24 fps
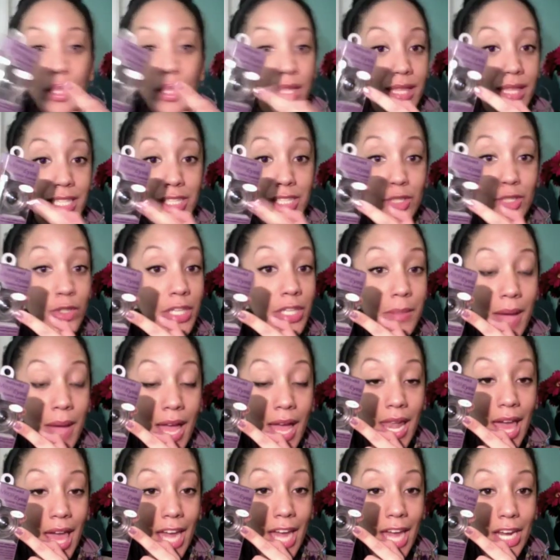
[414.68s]
this cream
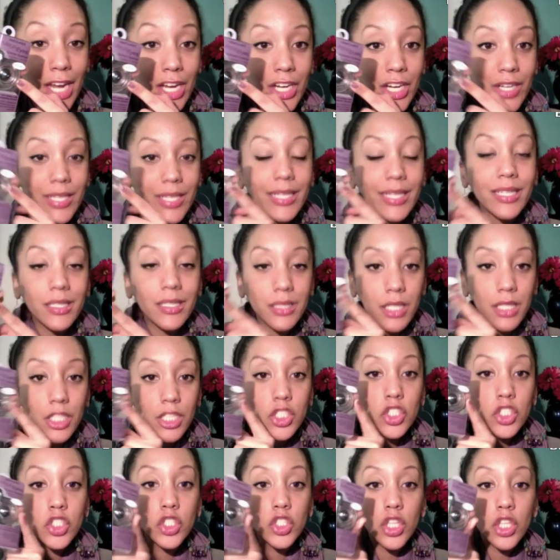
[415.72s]
eyeliner is
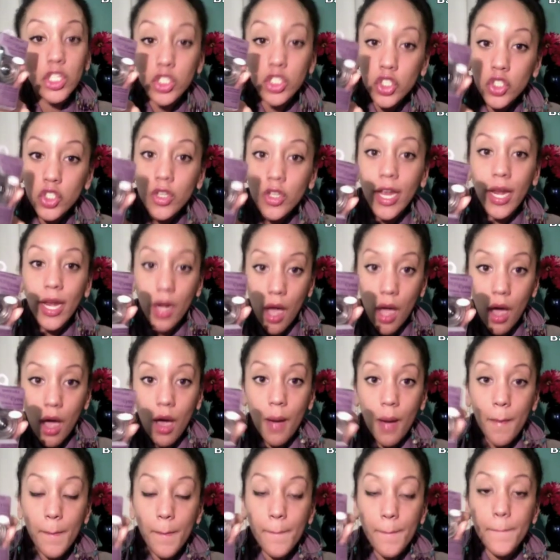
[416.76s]
the straight
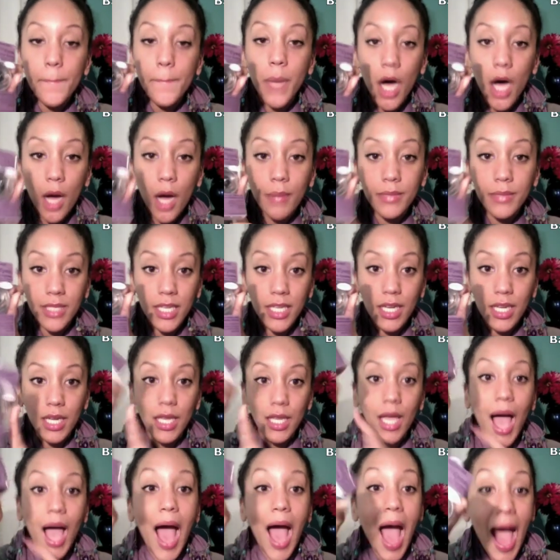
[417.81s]
up bomb diggity.
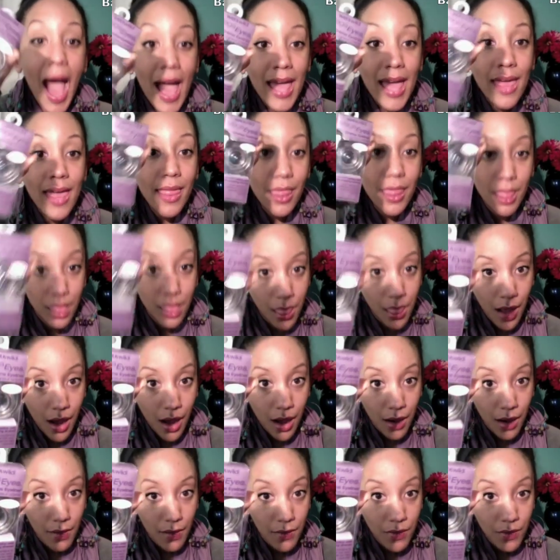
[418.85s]
I
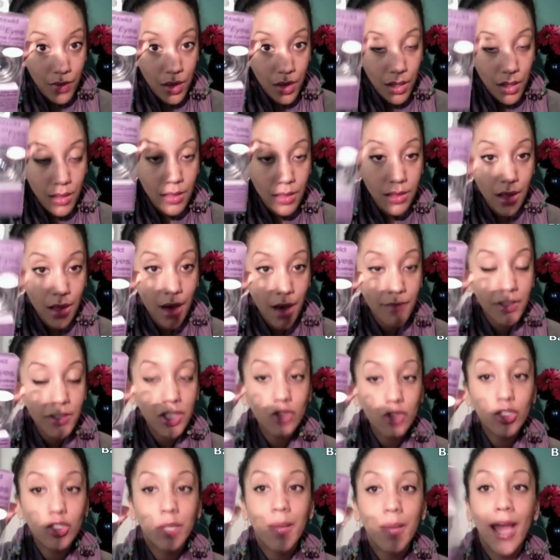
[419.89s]
love this
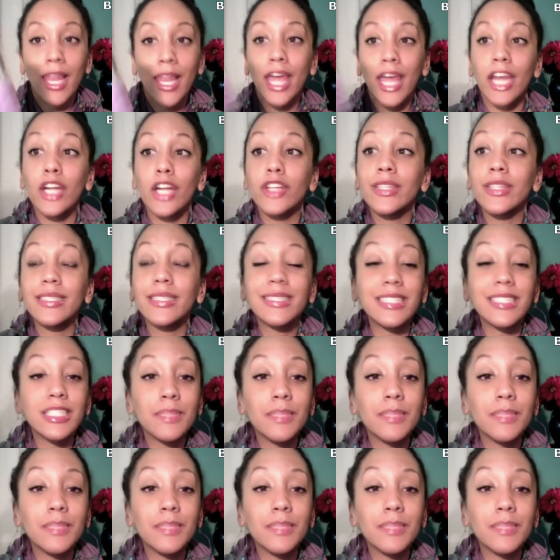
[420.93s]
cream eyeliner. This is